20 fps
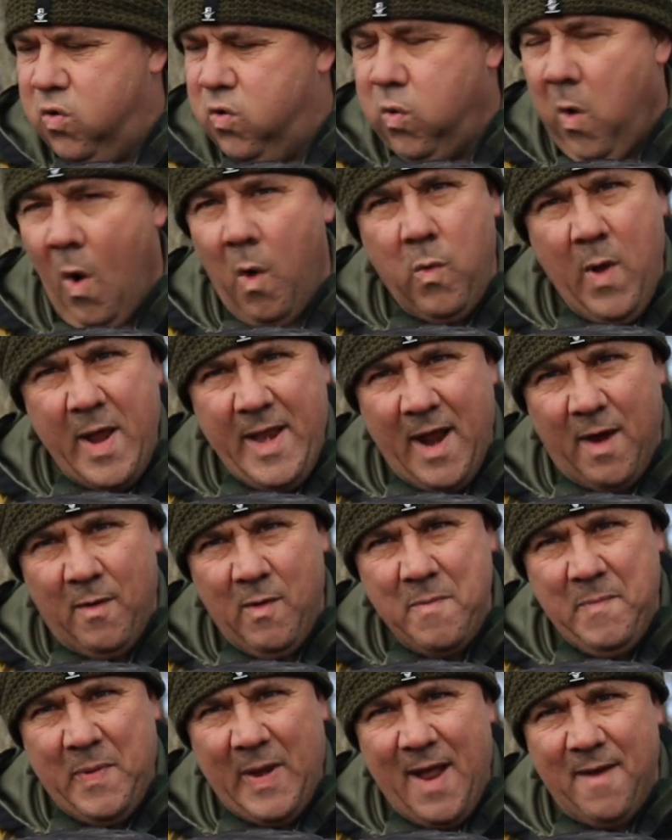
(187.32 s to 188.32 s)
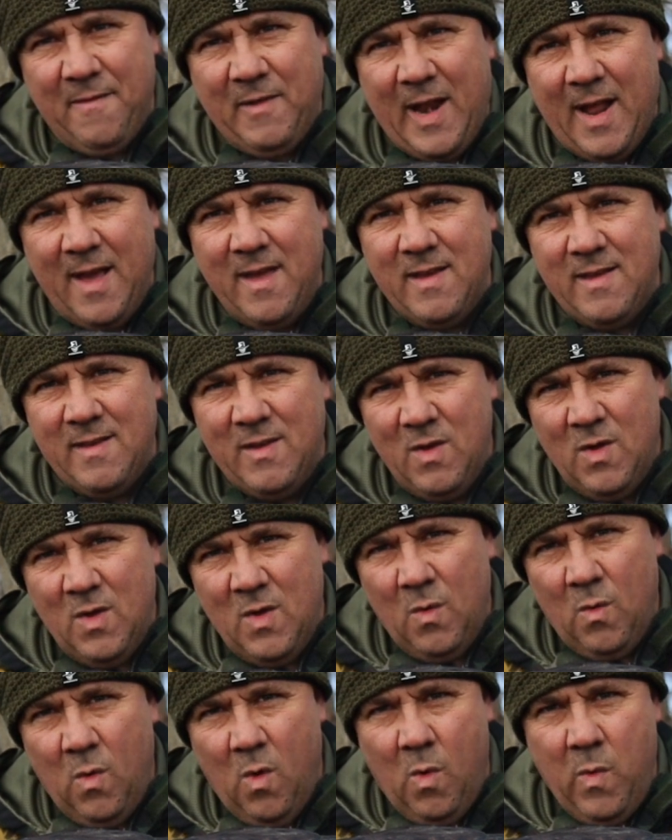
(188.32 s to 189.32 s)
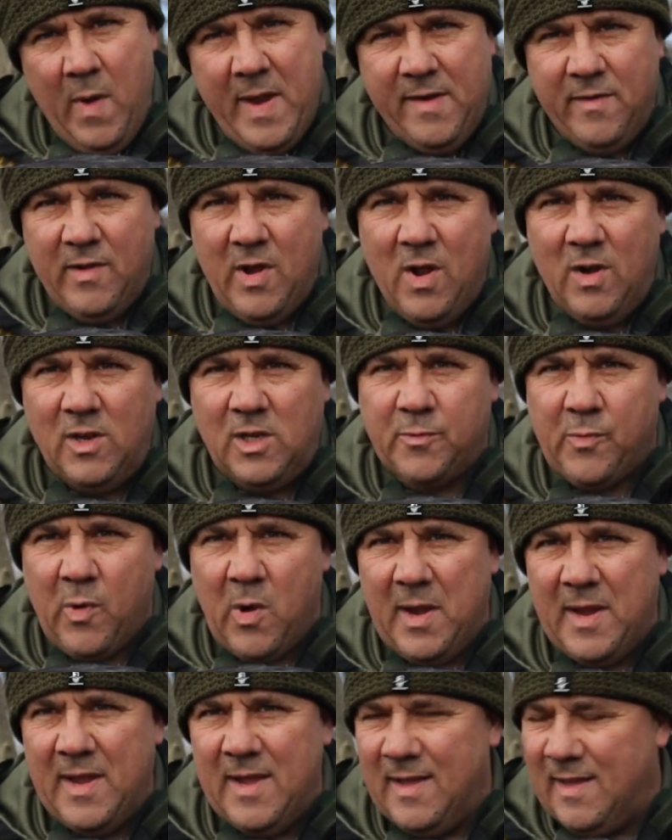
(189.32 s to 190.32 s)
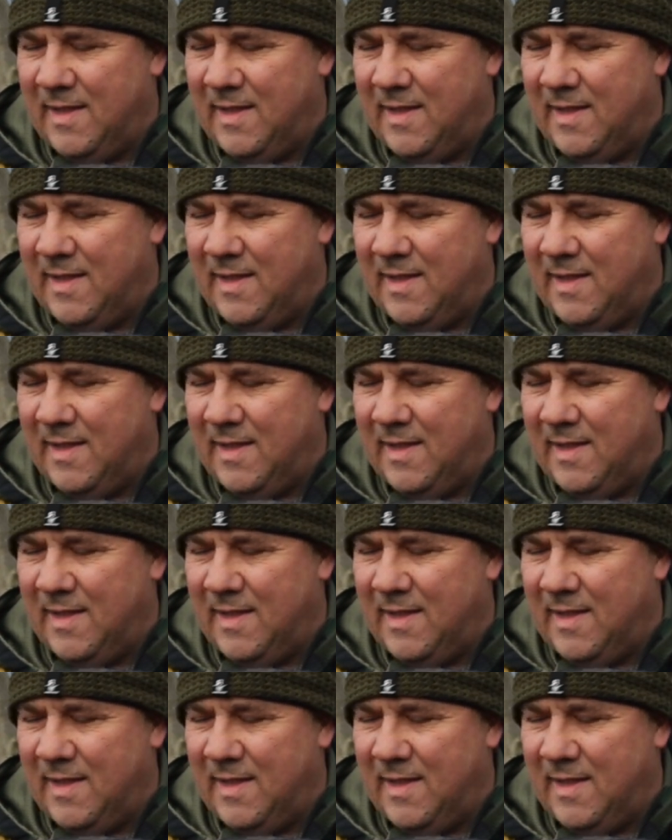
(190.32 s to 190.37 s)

What winter we've been having, eh? What a winter and early spring.